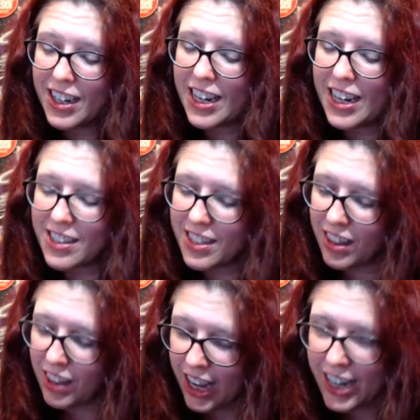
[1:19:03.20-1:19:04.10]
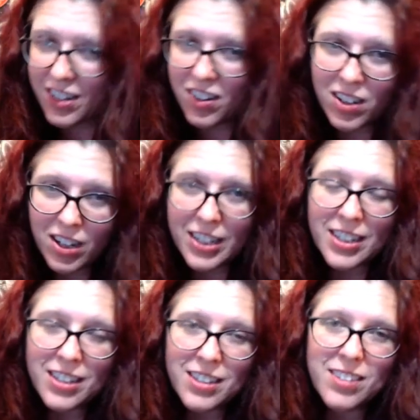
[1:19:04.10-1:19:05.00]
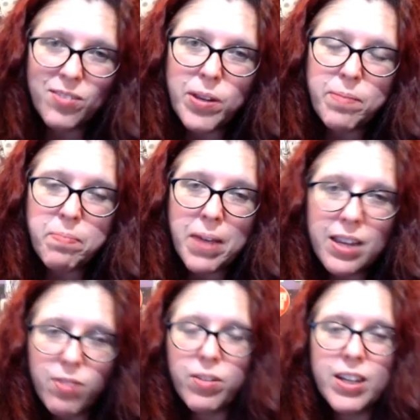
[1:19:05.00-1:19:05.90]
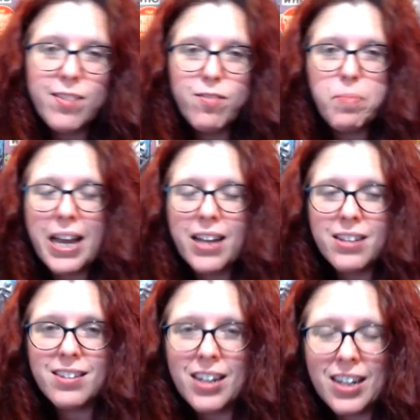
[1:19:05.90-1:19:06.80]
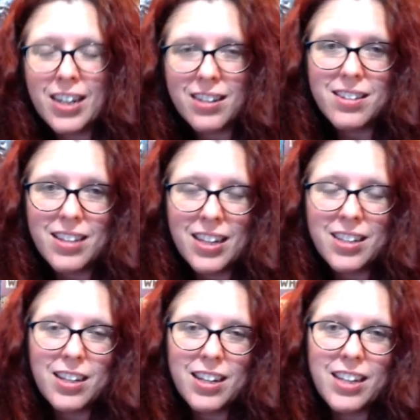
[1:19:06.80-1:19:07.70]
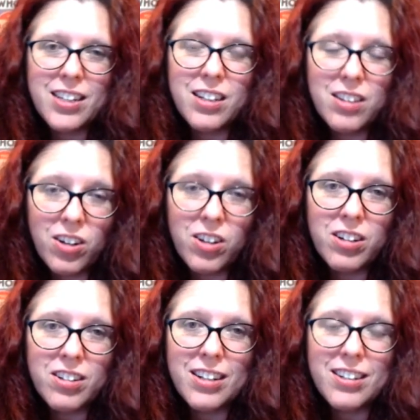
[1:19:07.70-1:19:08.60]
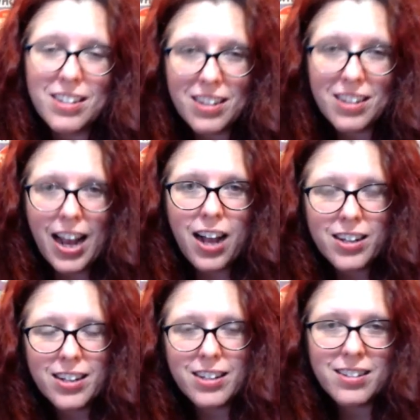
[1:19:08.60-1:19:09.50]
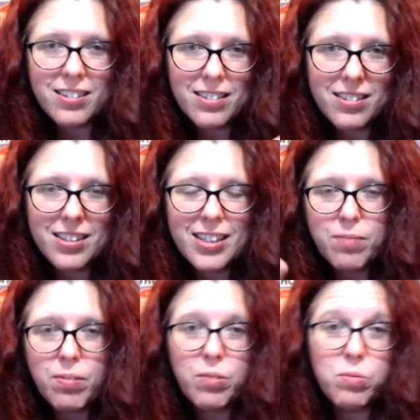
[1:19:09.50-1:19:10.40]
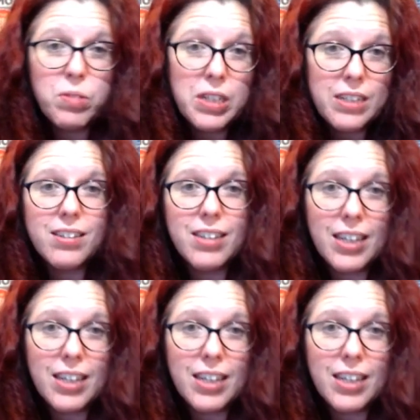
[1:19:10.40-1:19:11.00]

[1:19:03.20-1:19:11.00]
It's lighthearted. We make fun of bad science, and you learn how to see what we see.